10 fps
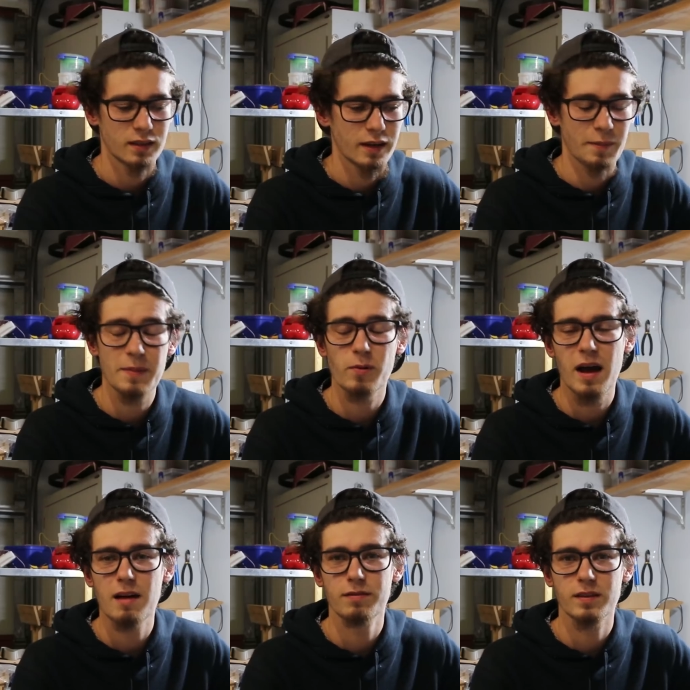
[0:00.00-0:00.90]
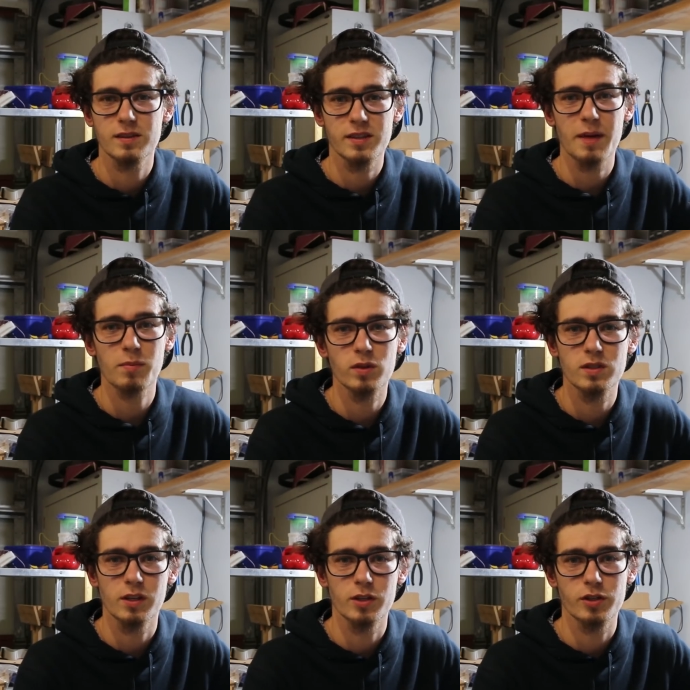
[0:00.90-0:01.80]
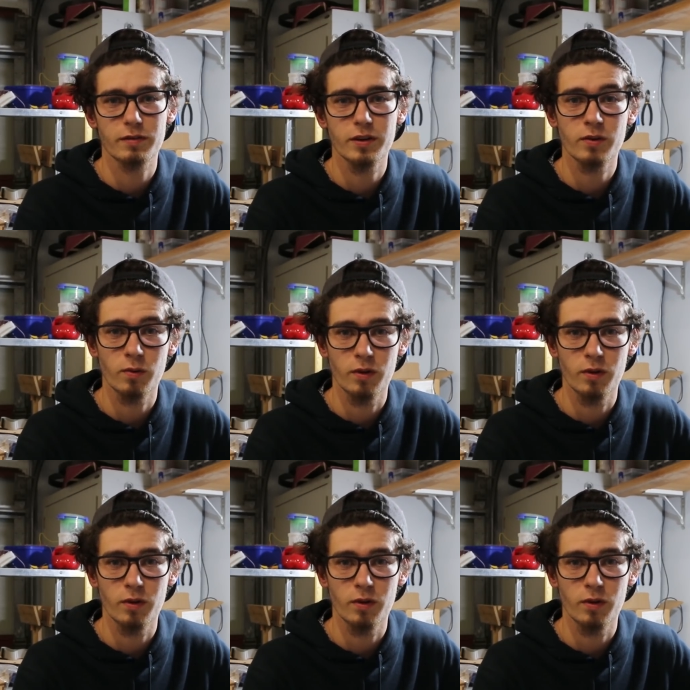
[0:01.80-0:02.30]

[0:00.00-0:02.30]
Now people have skateboards that are driven